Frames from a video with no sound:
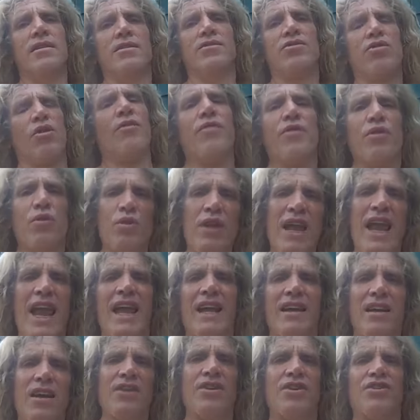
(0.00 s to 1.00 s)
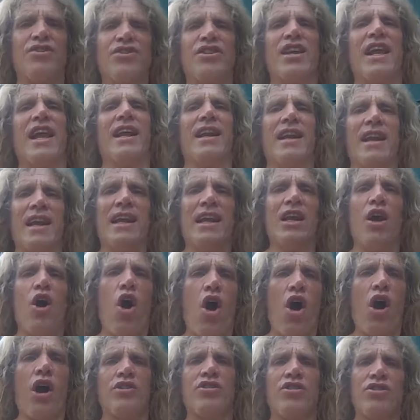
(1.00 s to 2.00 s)
So if you can't understand any
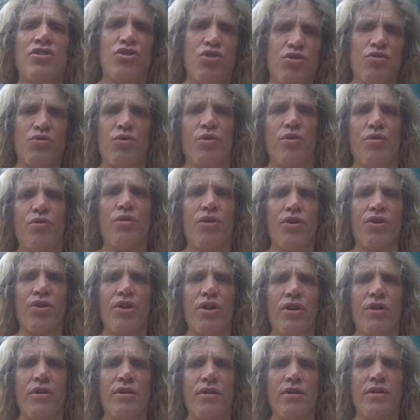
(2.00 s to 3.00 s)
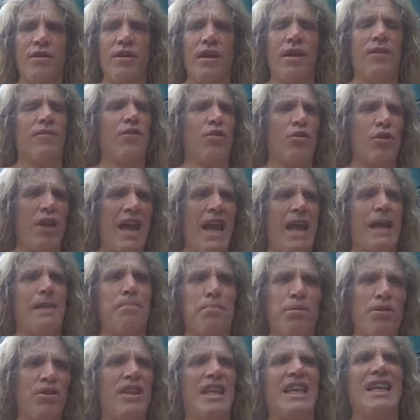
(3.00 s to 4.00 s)
ought truth, if you
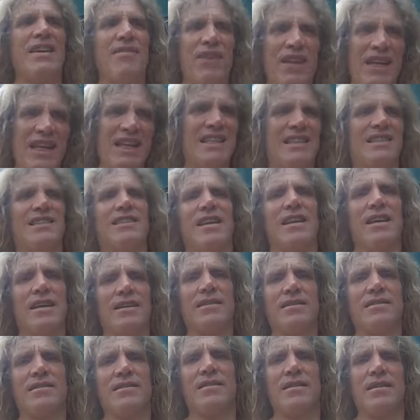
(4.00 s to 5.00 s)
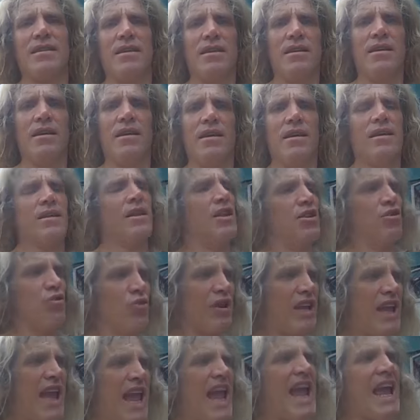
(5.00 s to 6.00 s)
can't believe it exists, then you
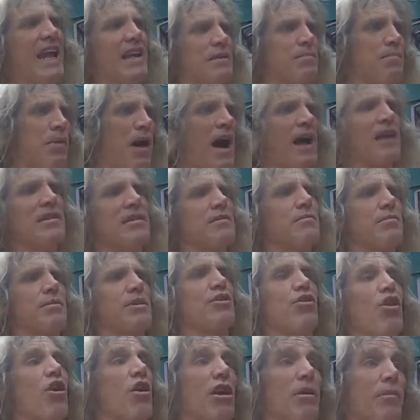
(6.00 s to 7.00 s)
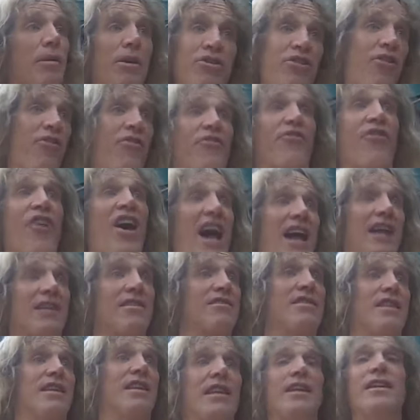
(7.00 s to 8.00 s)
can't possibly talk about the
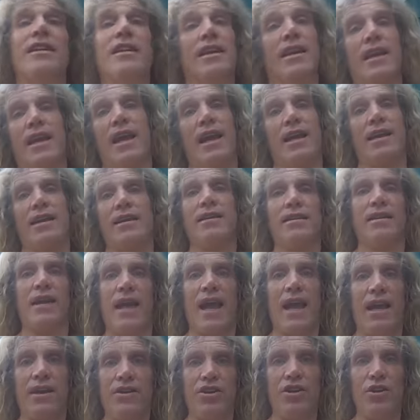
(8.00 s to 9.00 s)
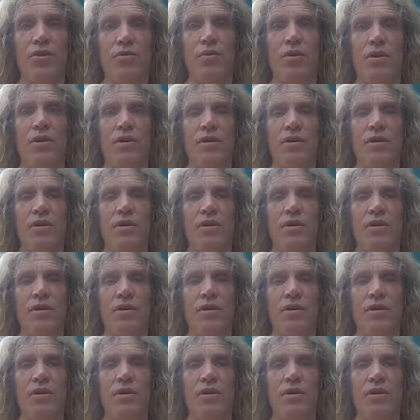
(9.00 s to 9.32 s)
facts that indicate it, can you?